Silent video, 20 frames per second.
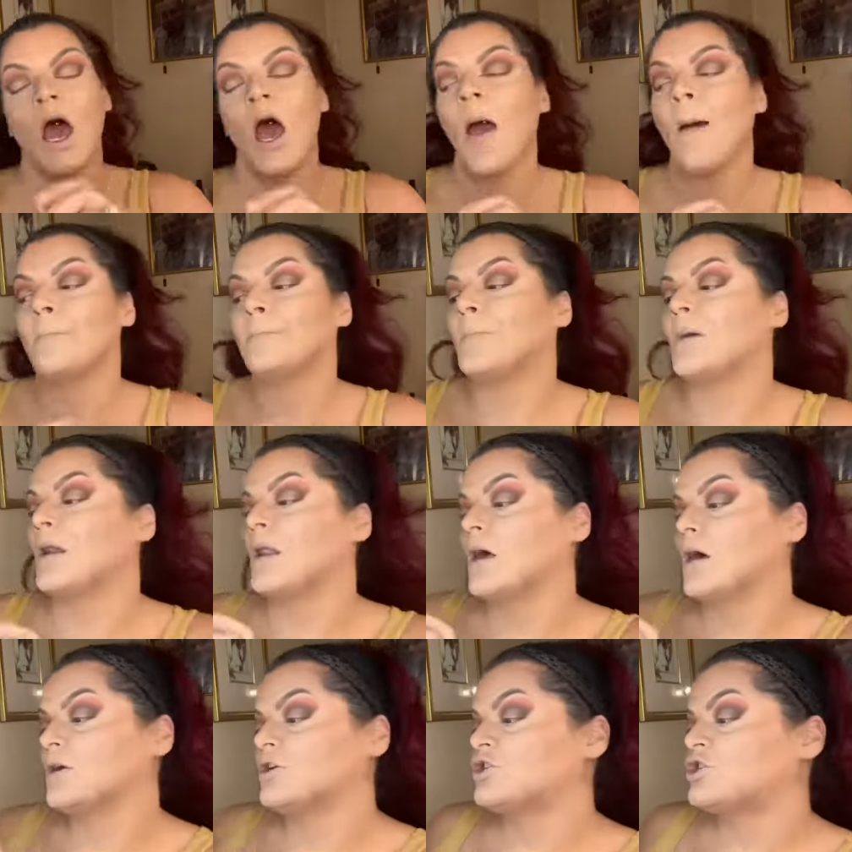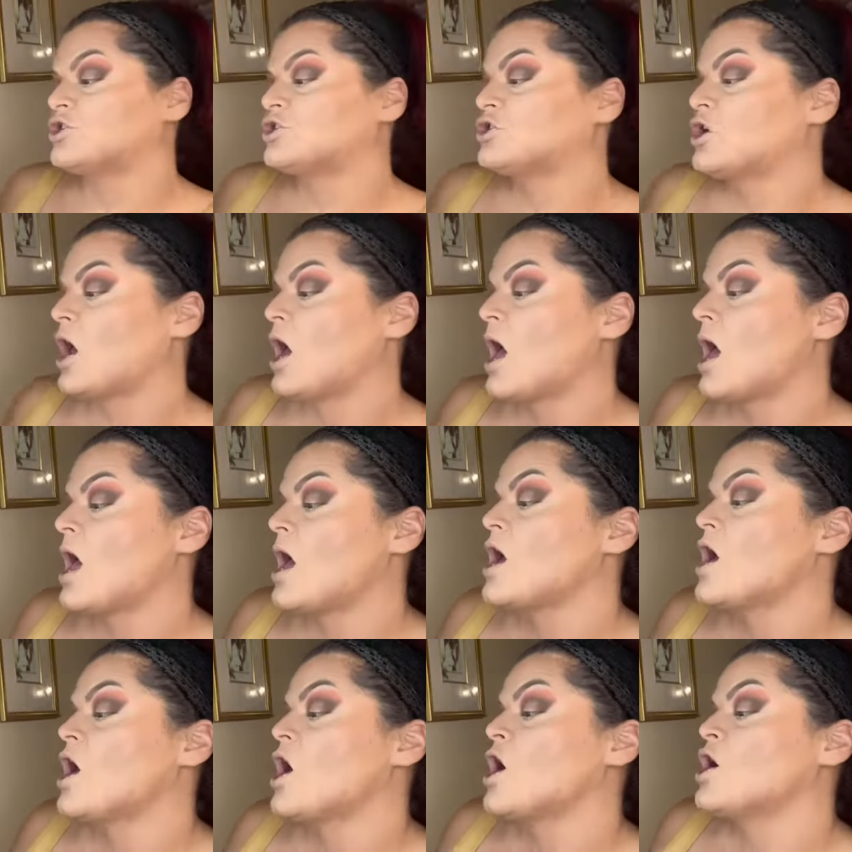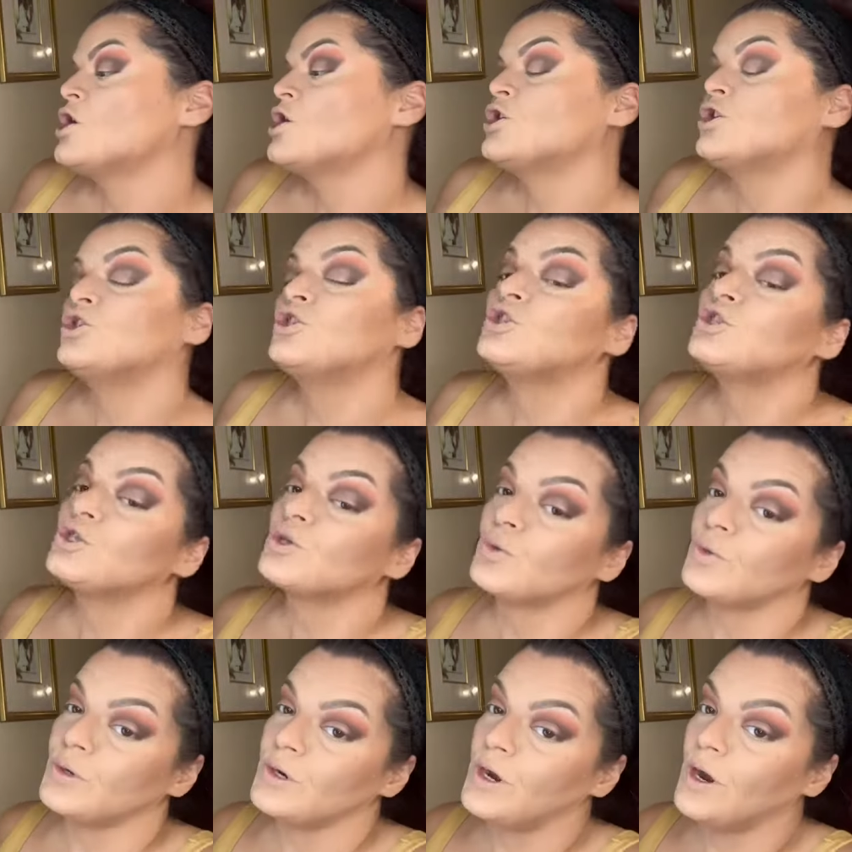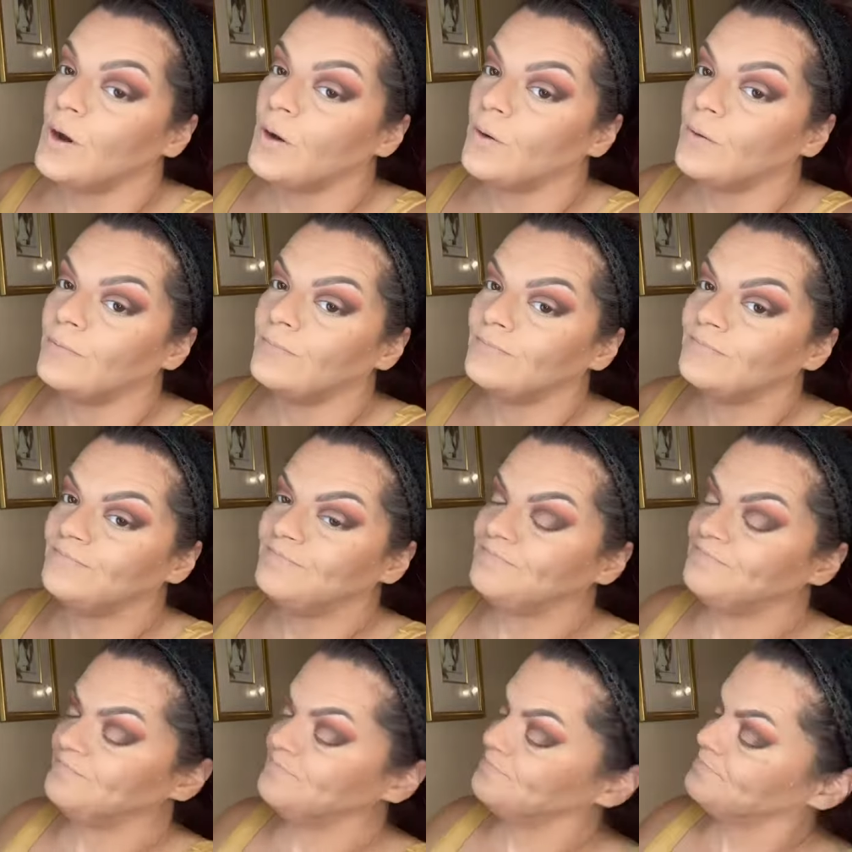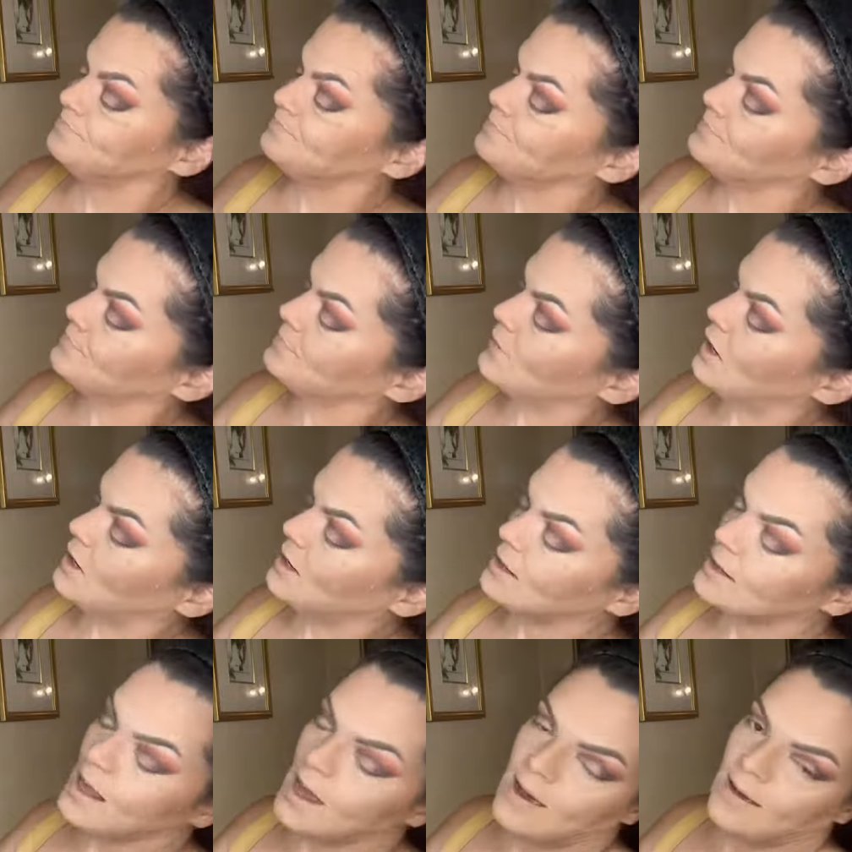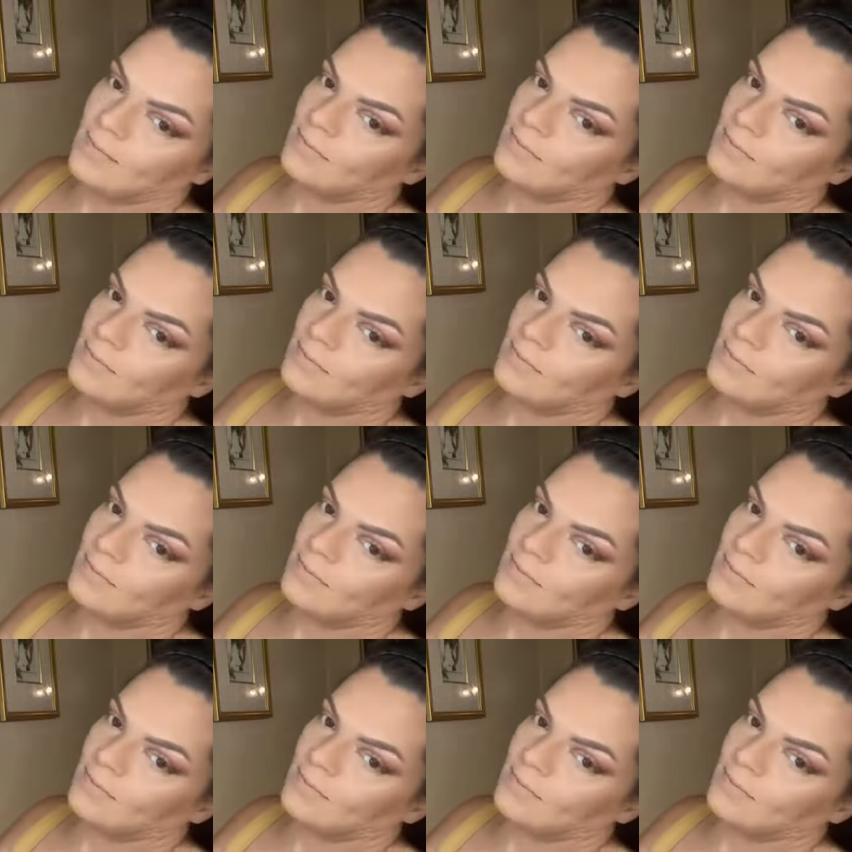blush trio. Look at that.